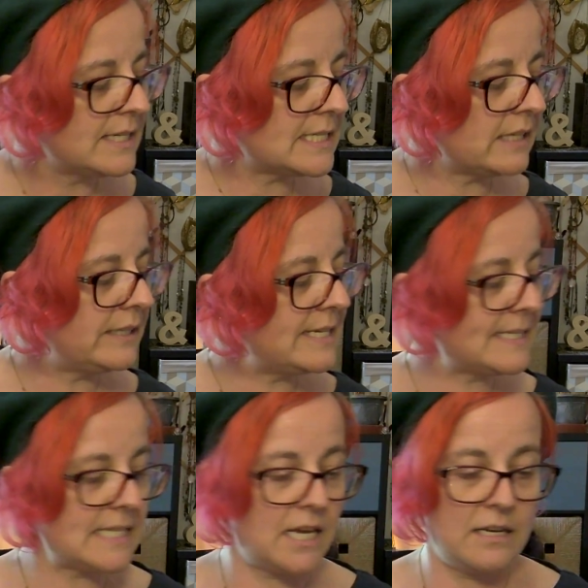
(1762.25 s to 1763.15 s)
to
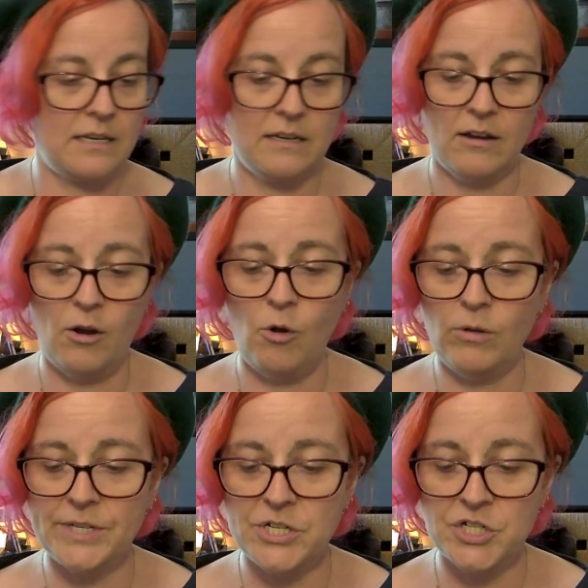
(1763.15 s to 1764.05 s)
listen.
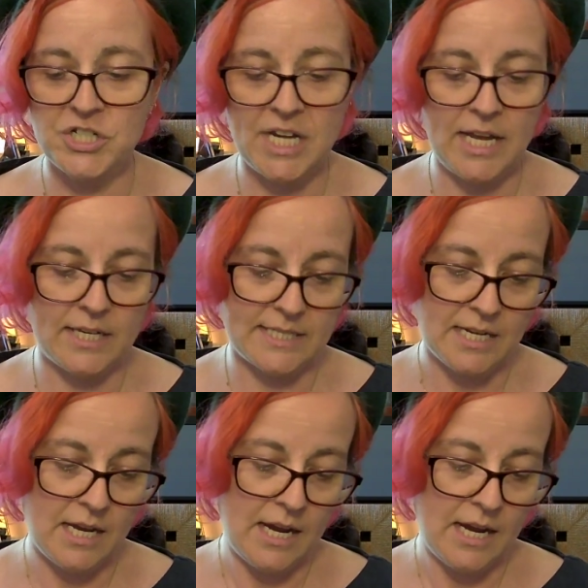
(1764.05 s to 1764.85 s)
Holy shit.